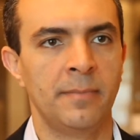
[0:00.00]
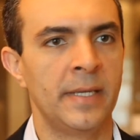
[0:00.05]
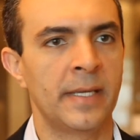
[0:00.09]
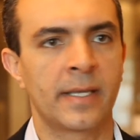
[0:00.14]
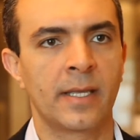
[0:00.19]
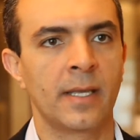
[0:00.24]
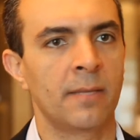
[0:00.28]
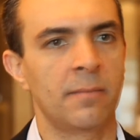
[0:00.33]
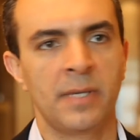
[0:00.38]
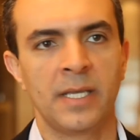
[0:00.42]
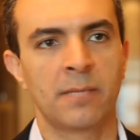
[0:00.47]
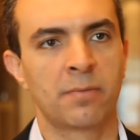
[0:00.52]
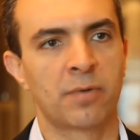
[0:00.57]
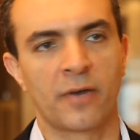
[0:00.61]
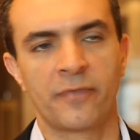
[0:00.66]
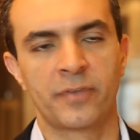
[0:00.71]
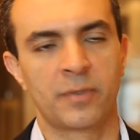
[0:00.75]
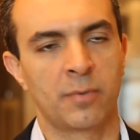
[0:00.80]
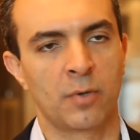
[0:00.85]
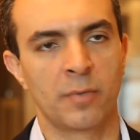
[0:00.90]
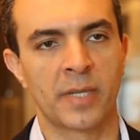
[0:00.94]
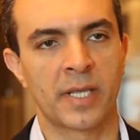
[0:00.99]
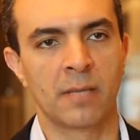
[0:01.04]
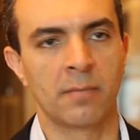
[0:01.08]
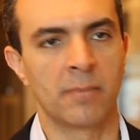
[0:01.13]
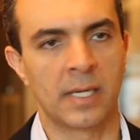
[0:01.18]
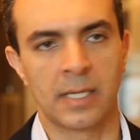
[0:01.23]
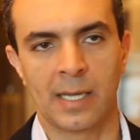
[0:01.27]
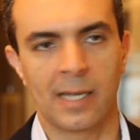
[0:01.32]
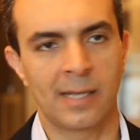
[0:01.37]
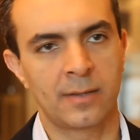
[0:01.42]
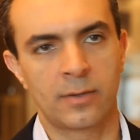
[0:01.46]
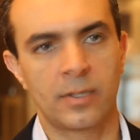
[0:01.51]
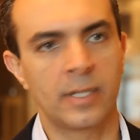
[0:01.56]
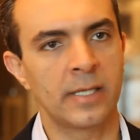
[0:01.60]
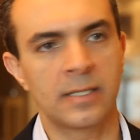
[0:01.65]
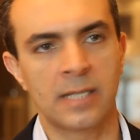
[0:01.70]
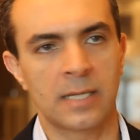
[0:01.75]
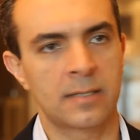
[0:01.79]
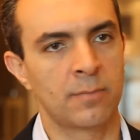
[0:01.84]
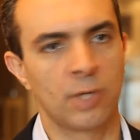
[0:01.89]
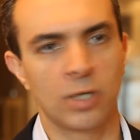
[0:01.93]
being profitable, making money. I
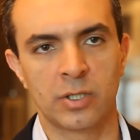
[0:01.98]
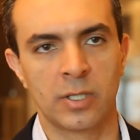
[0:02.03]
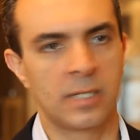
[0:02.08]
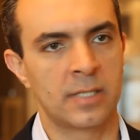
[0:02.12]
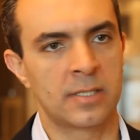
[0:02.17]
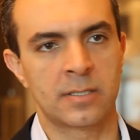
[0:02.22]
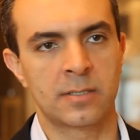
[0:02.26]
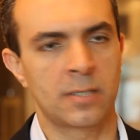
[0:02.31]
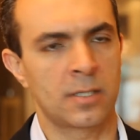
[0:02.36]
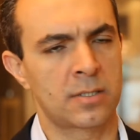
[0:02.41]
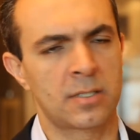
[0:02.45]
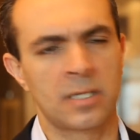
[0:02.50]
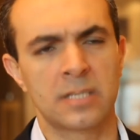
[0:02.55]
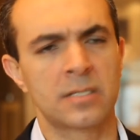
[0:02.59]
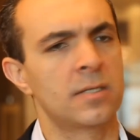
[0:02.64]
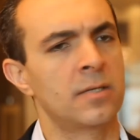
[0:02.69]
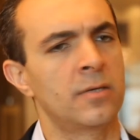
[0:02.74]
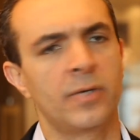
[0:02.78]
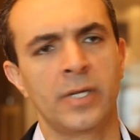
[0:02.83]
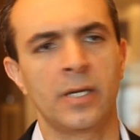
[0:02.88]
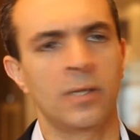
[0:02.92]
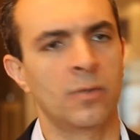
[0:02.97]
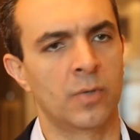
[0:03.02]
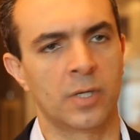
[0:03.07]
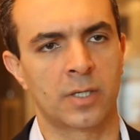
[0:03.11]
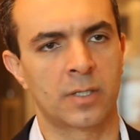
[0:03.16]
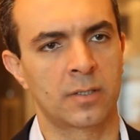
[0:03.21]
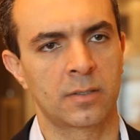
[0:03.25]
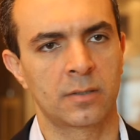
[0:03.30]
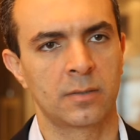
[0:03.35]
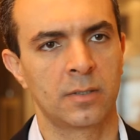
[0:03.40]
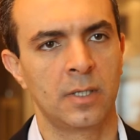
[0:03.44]
think that model just doesn't really work.